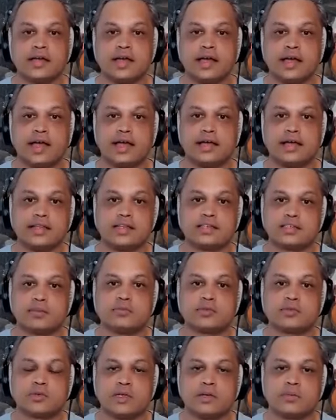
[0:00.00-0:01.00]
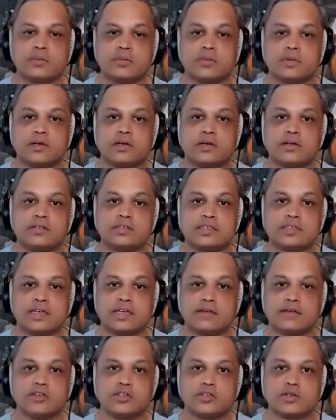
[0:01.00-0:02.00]
And then subsequently went on to have a
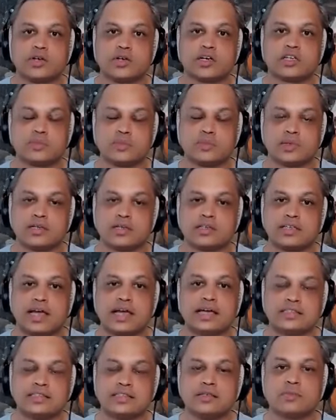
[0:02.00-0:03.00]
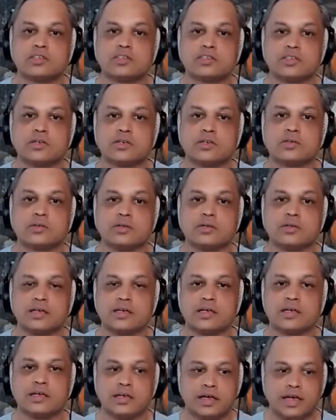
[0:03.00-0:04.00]
transplant at 18 months old.
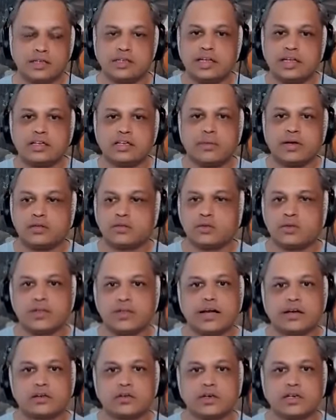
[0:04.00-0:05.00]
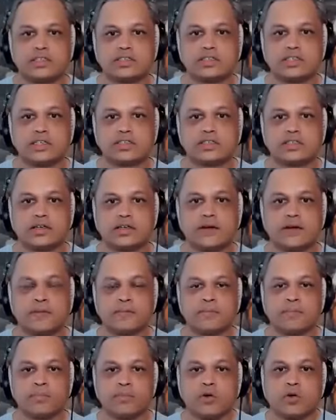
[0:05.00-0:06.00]
In going through that crisis,
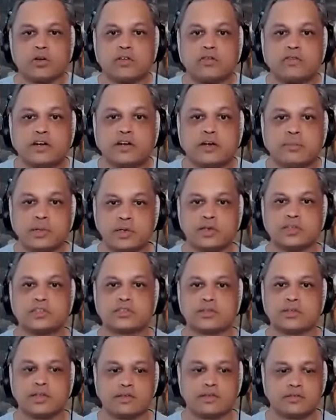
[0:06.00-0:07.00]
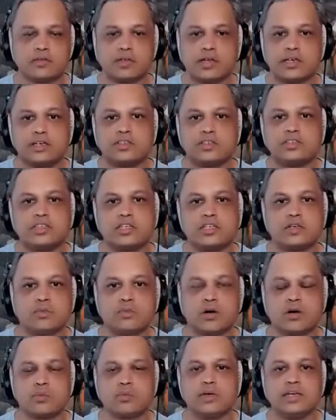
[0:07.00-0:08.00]
on a very personal level, I could see
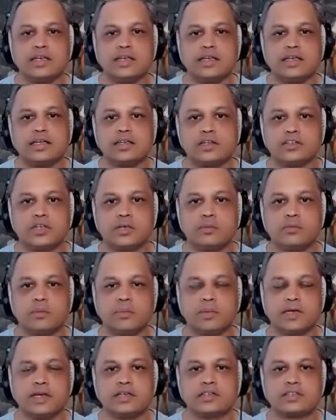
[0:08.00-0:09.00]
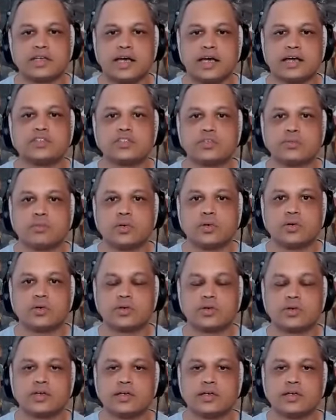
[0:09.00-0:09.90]
what we need as human beings as support.